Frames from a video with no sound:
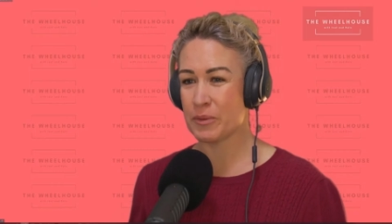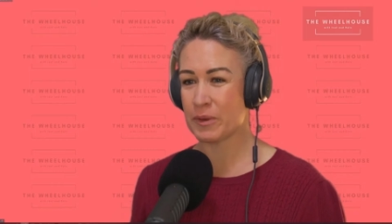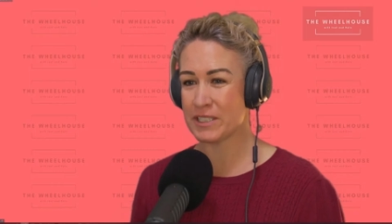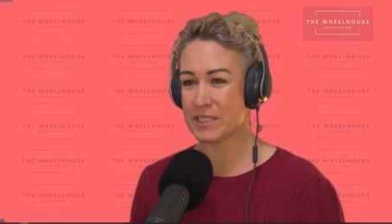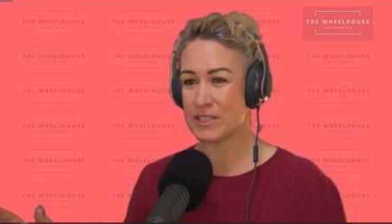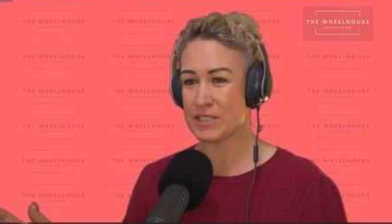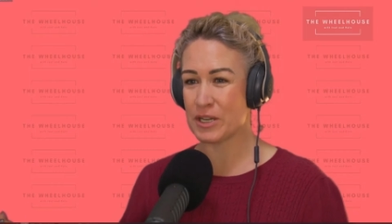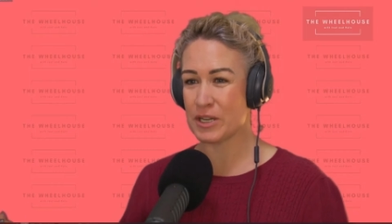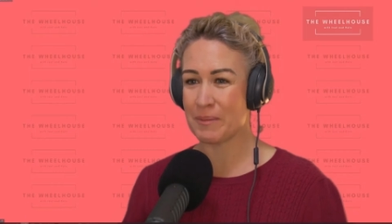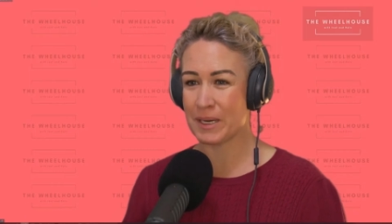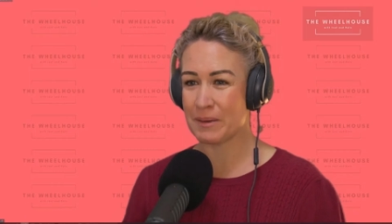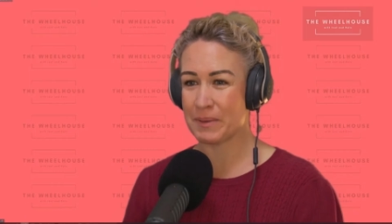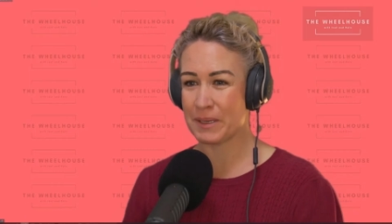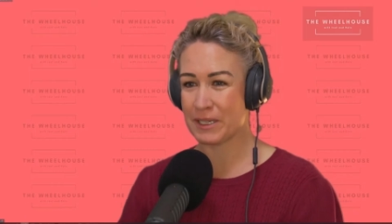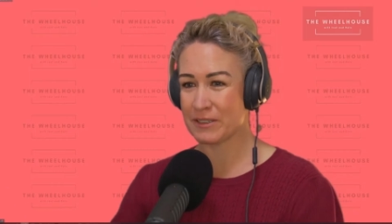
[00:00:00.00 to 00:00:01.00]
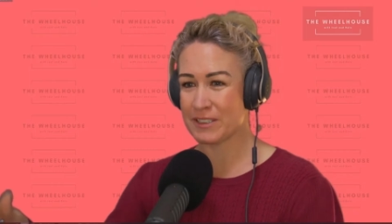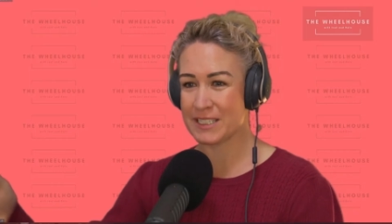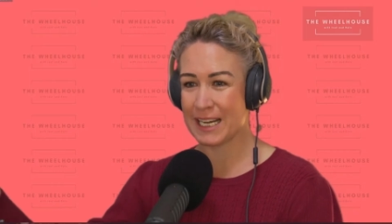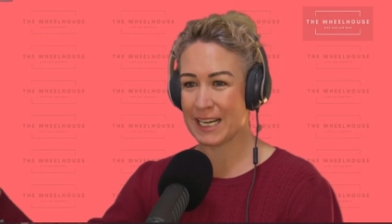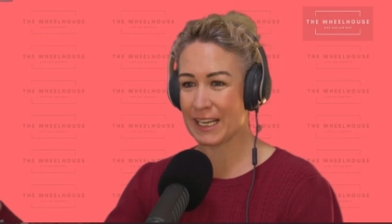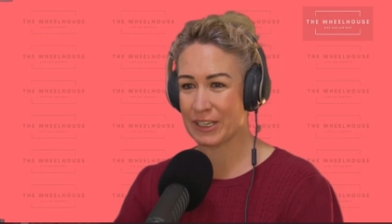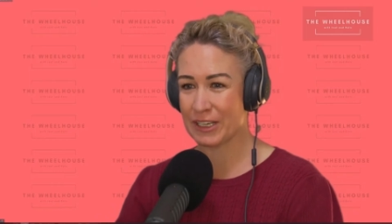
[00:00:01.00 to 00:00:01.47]
she wasn't dominant because
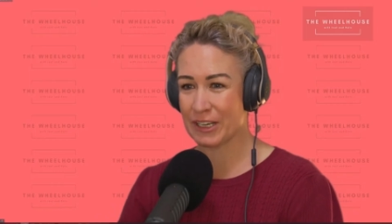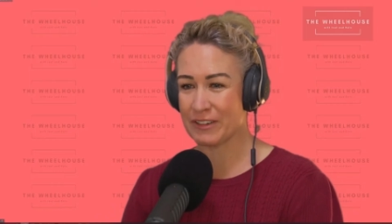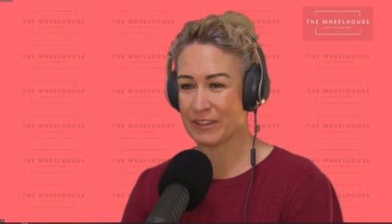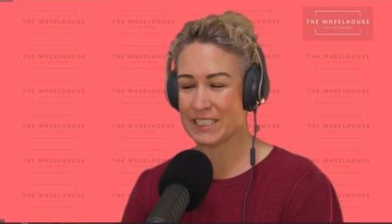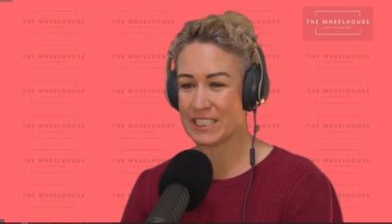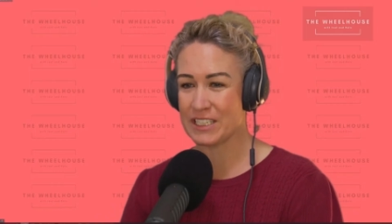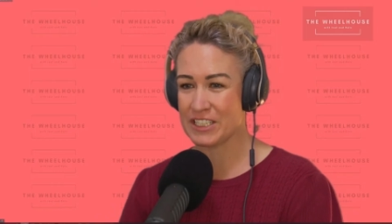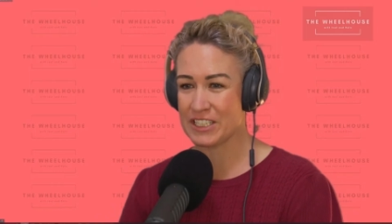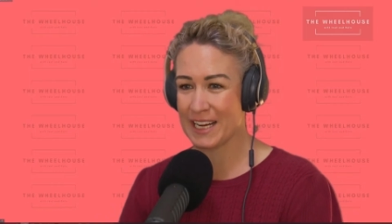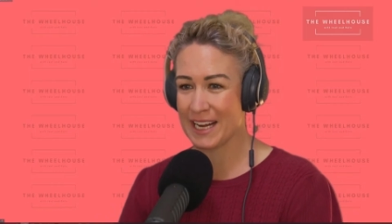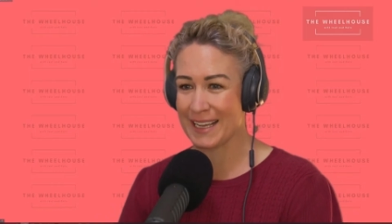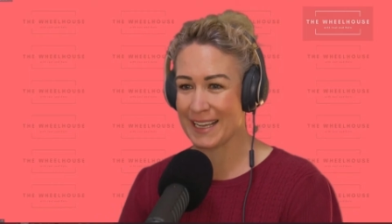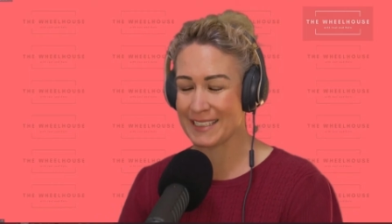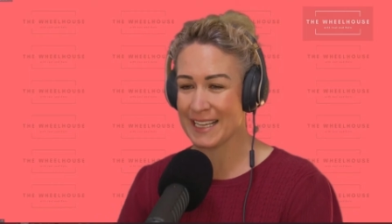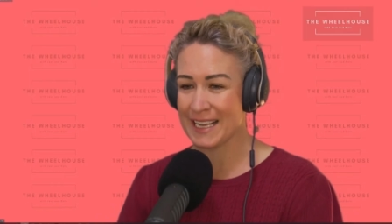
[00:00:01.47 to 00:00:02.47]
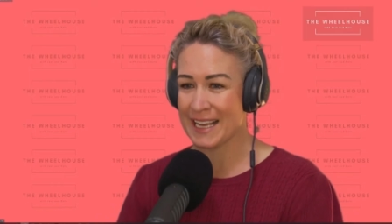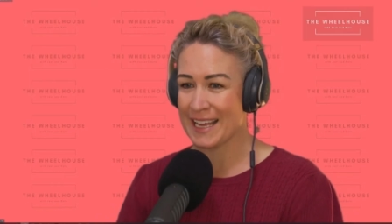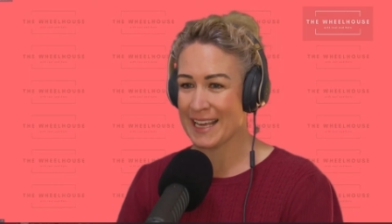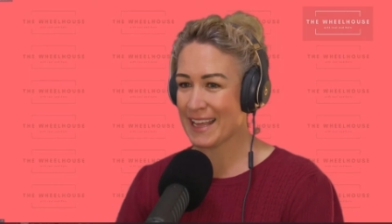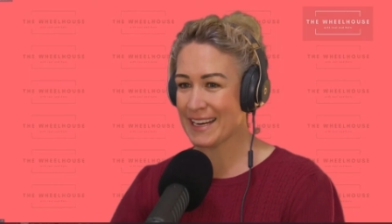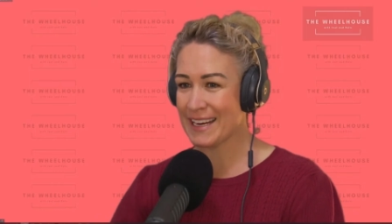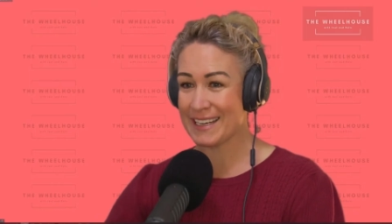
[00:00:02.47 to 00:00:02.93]
they let her go and didn't chase.
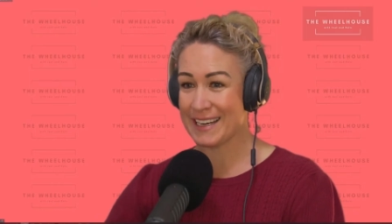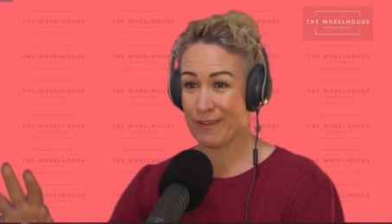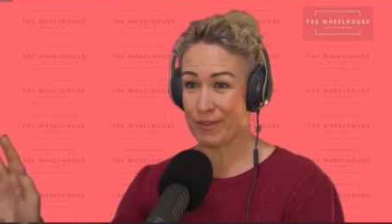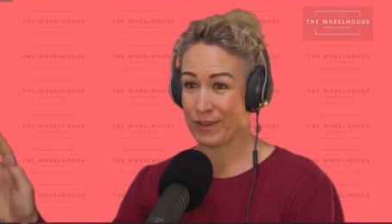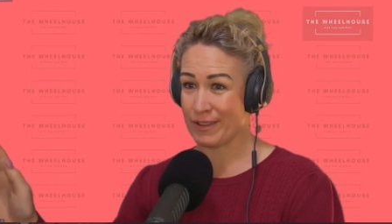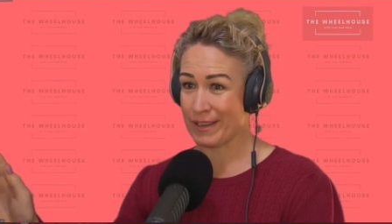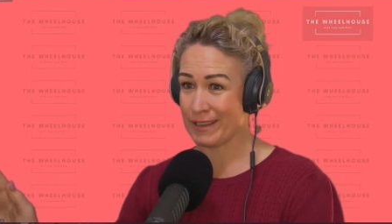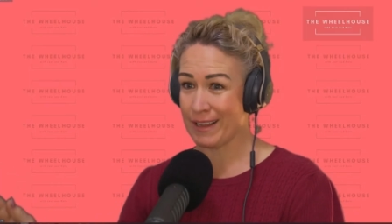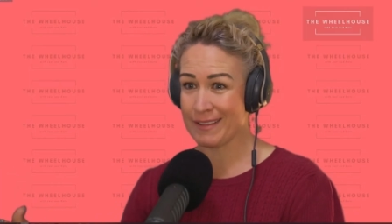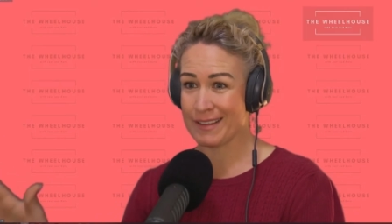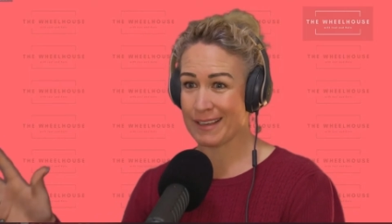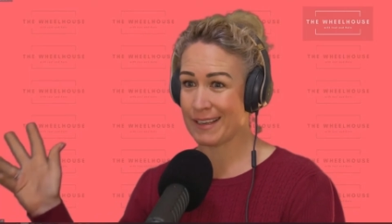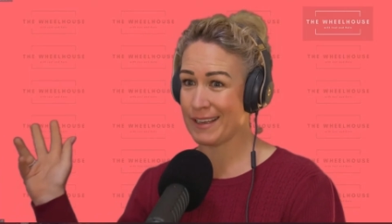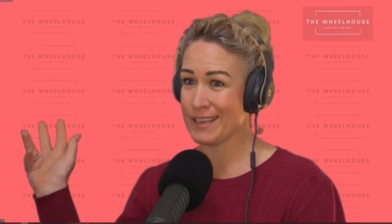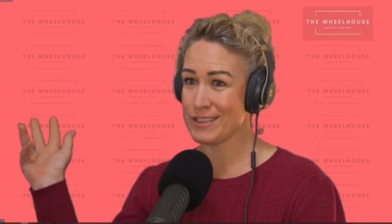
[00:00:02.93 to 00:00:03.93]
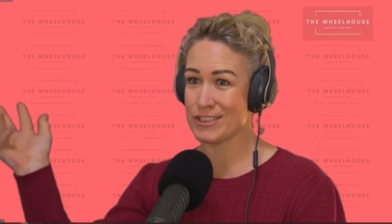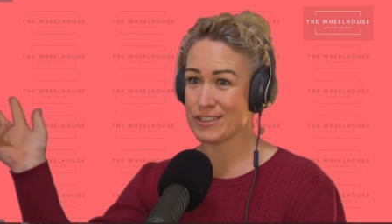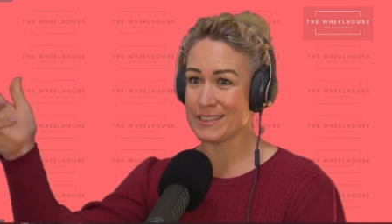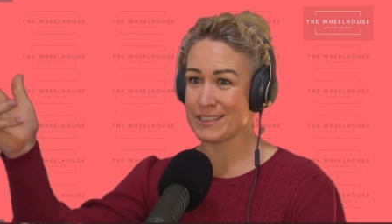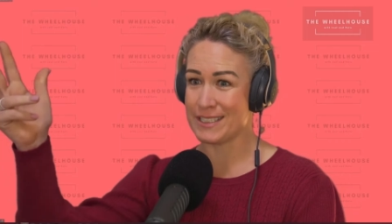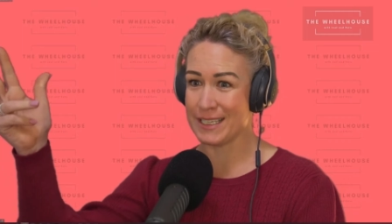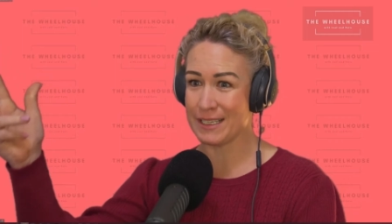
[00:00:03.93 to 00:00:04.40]
Mm. They did everything. Like the
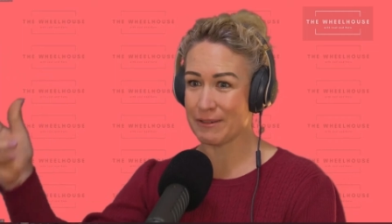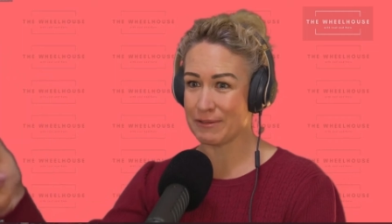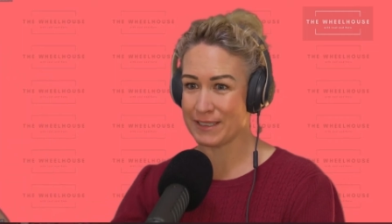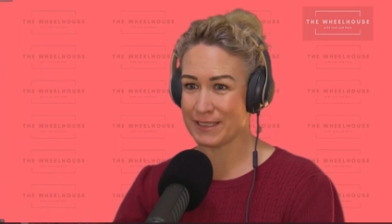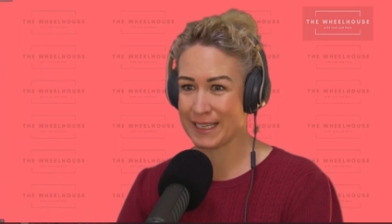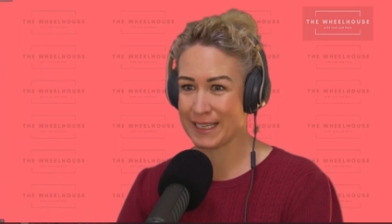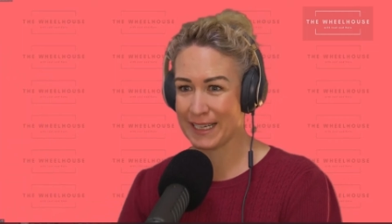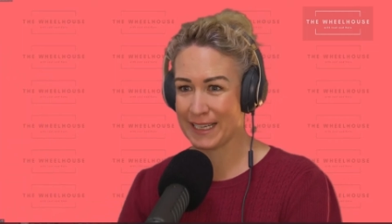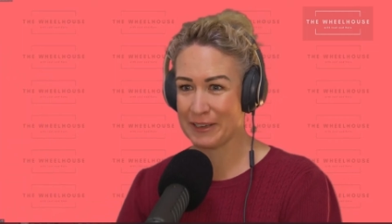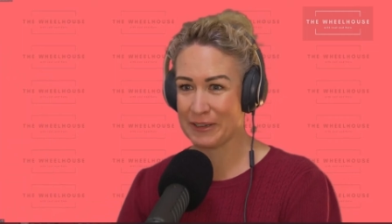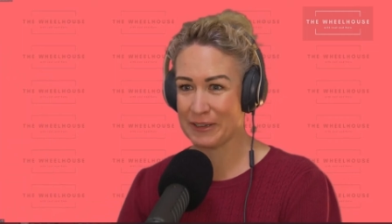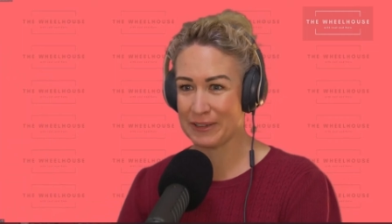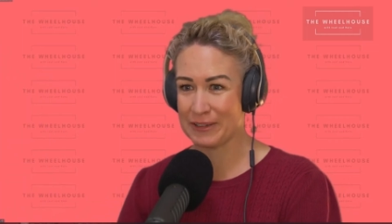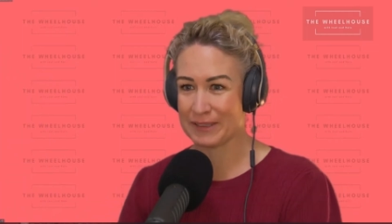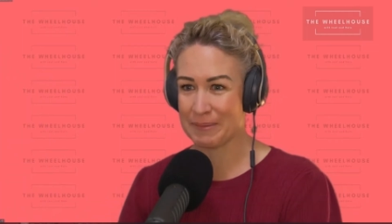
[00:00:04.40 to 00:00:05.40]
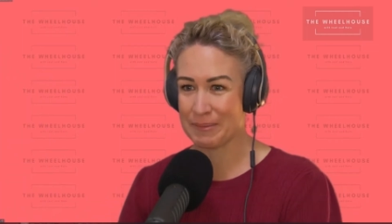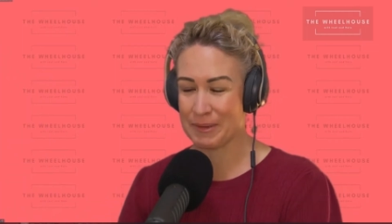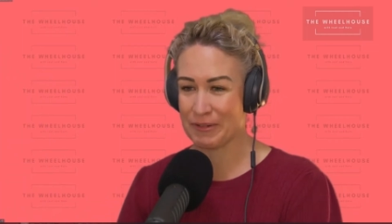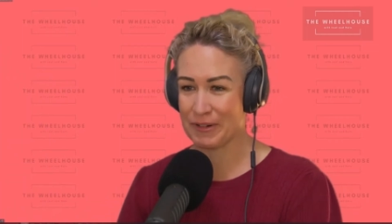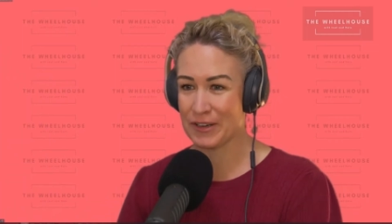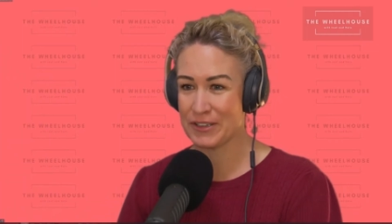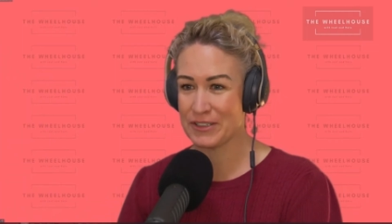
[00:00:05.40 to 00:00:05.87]
kitchen sink was getting hurled up
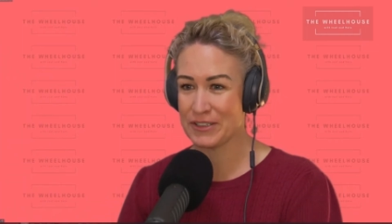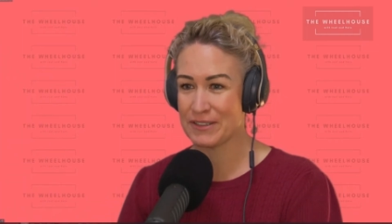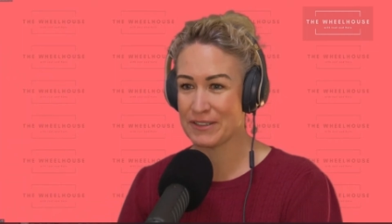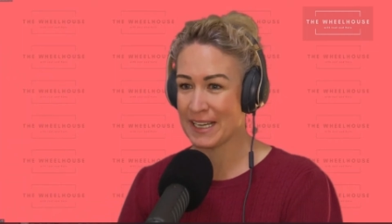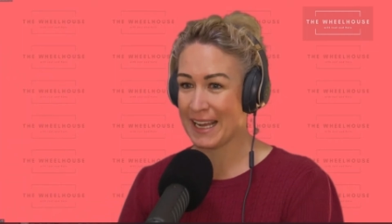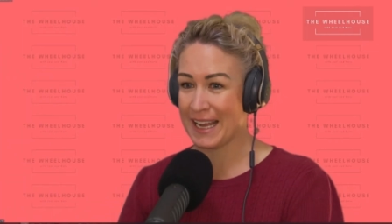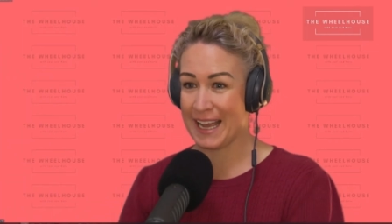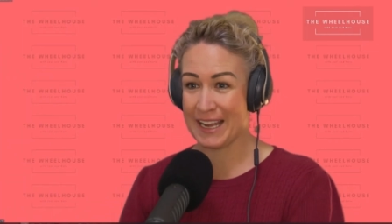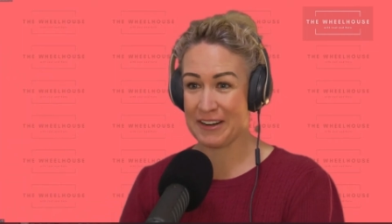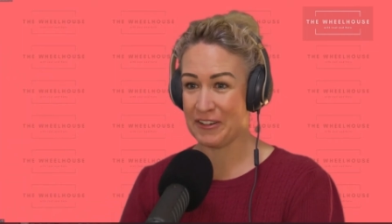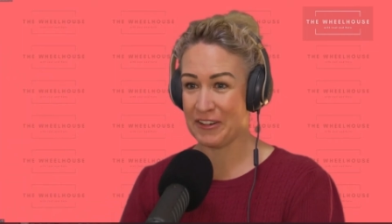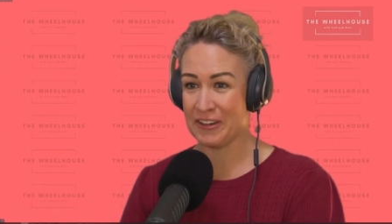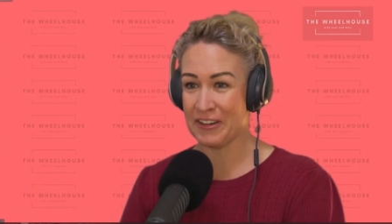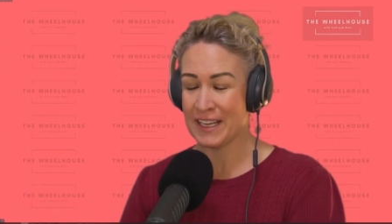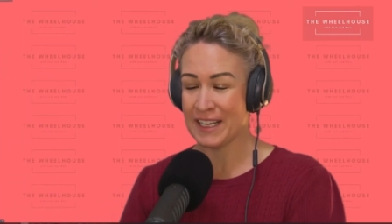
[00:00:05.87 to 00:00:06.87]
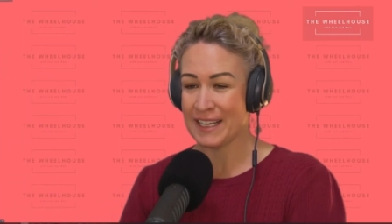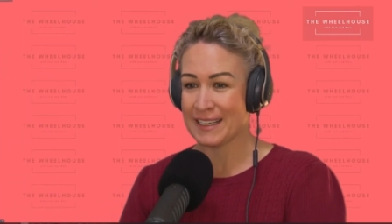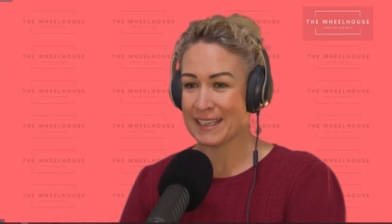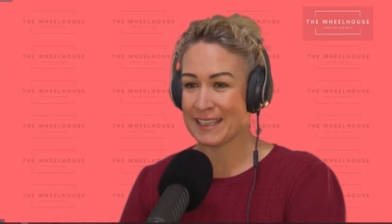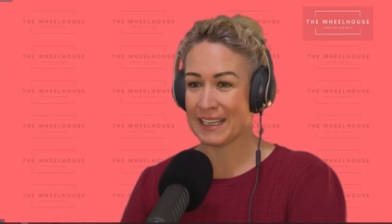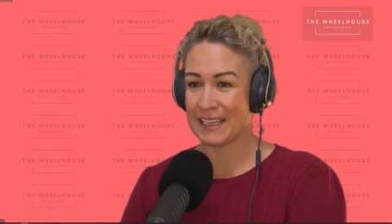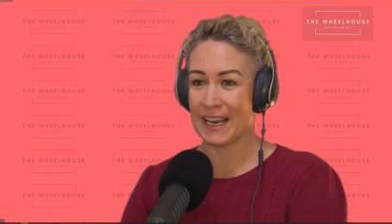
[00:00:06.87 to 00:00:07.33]
the road at her.
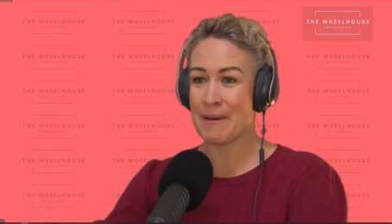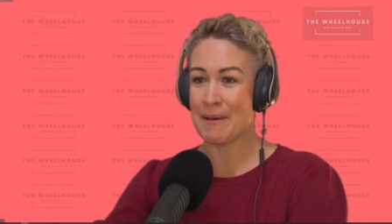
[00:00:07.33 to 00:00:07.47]
Mm.